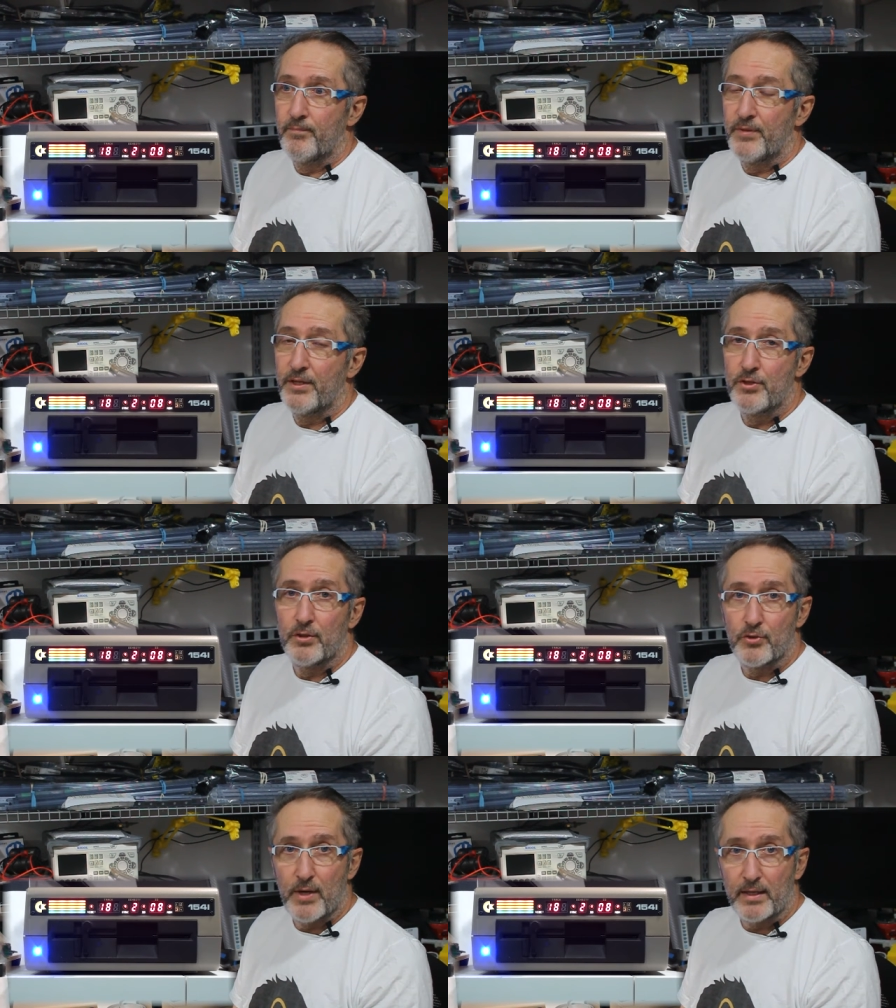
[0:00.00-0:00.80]

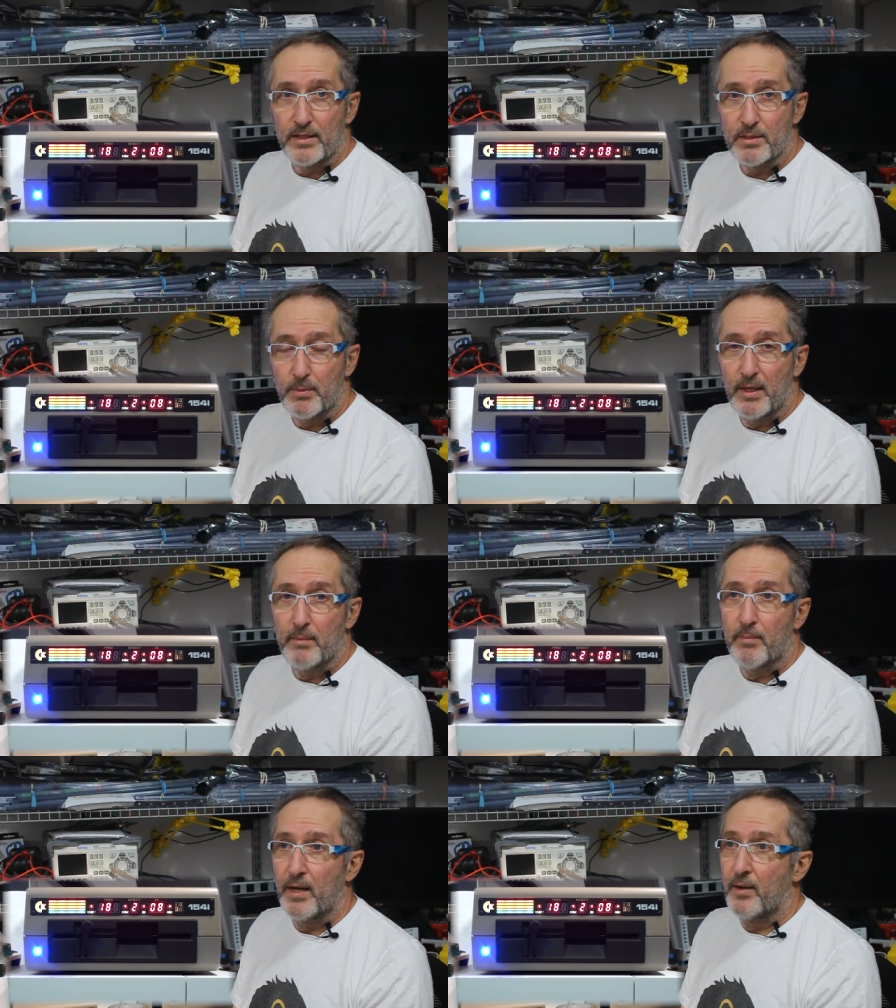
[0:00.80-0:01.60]
digital track display
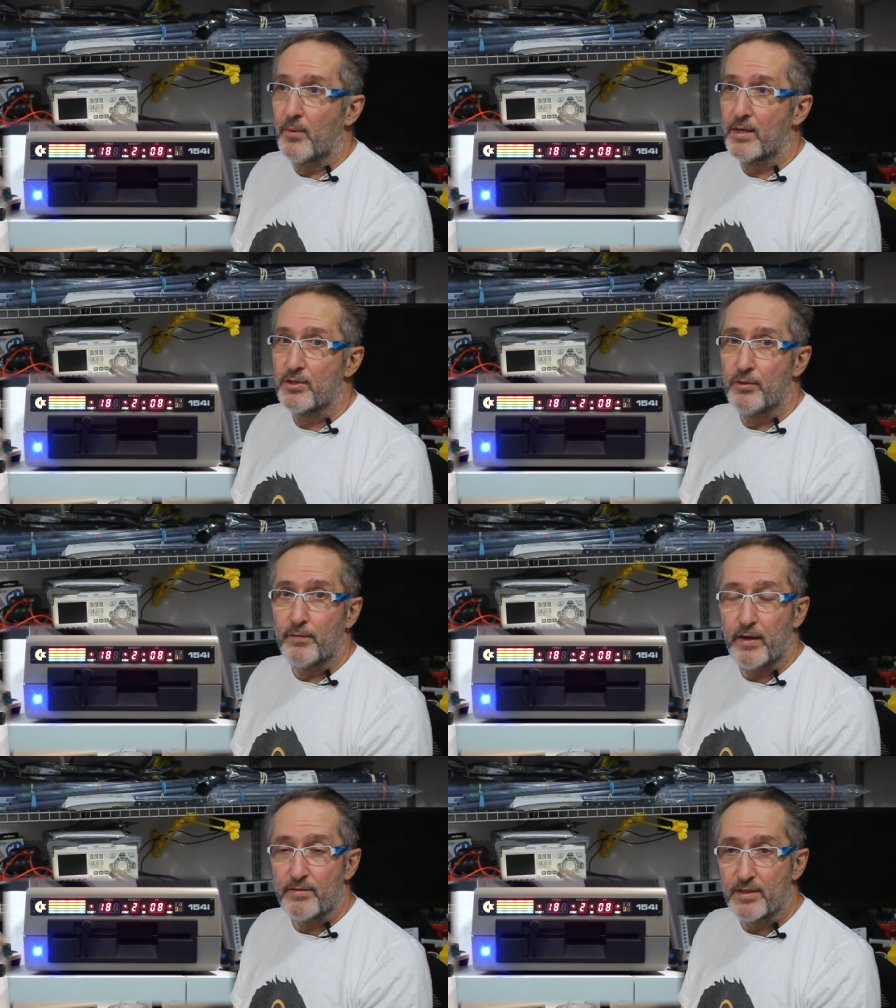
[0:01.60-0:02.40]
by West
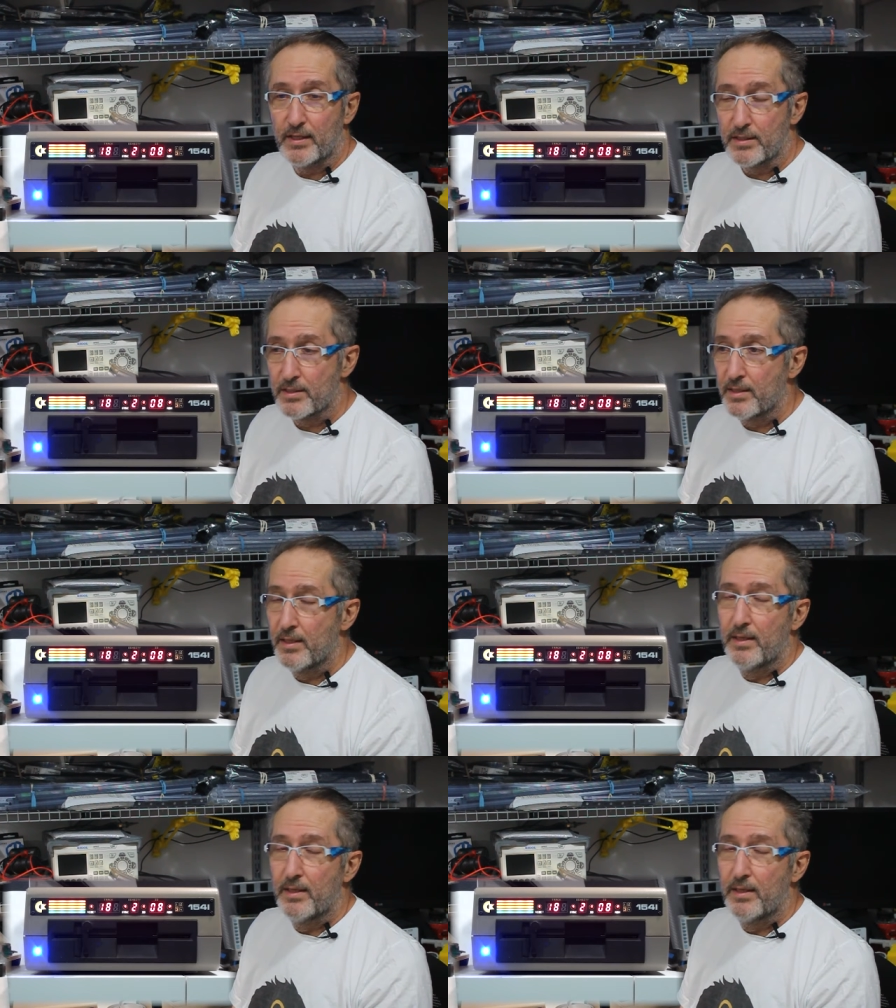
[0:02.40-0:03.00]
256,